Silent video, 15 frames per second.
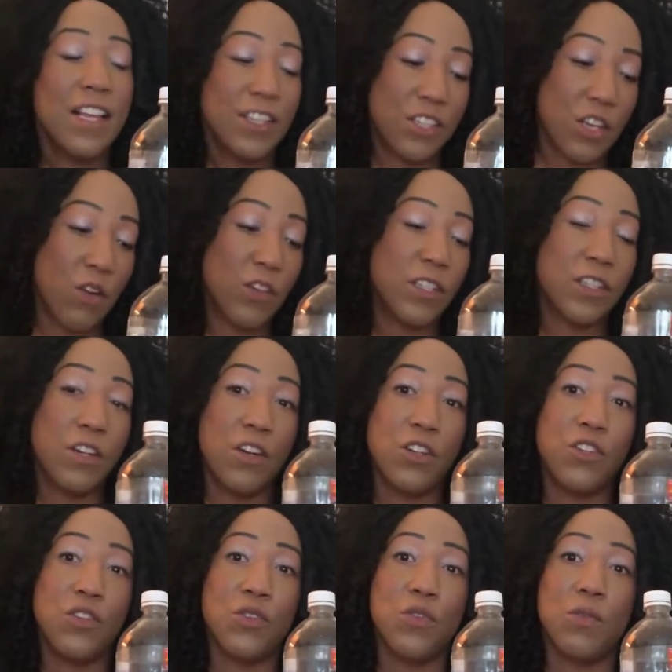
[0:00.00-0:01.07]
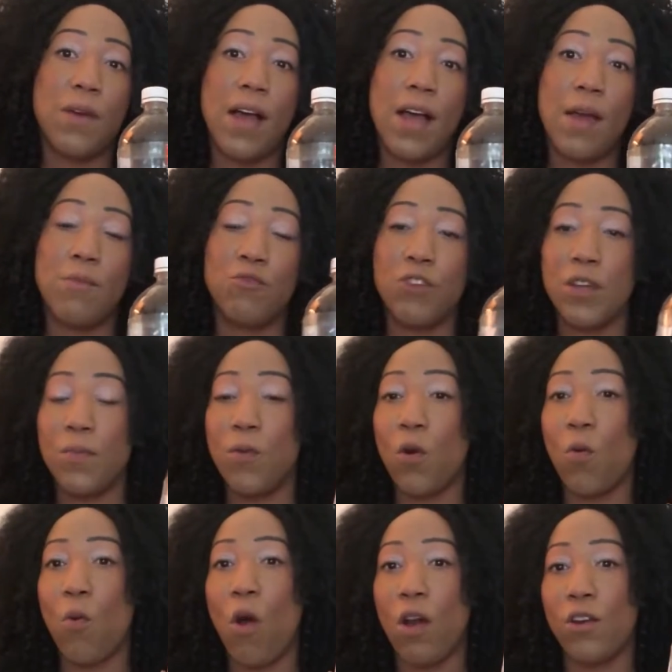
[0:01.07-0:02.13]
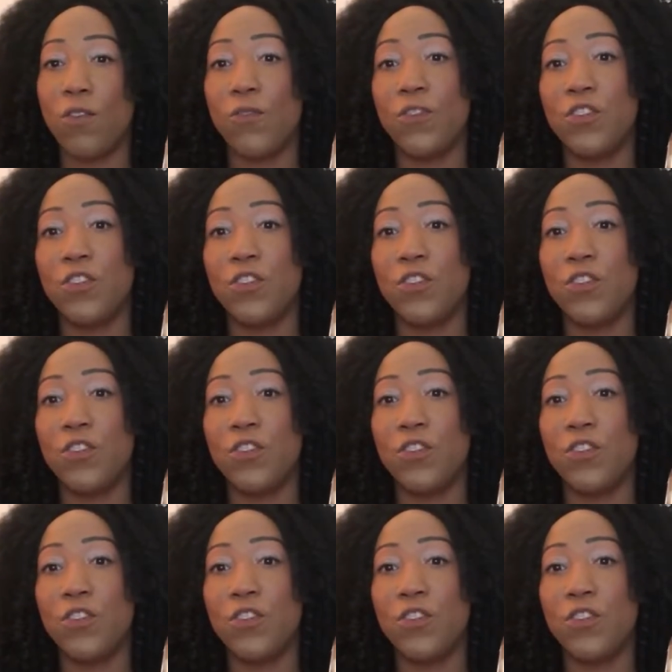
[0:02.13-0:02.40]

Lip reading: So it's good to drink more water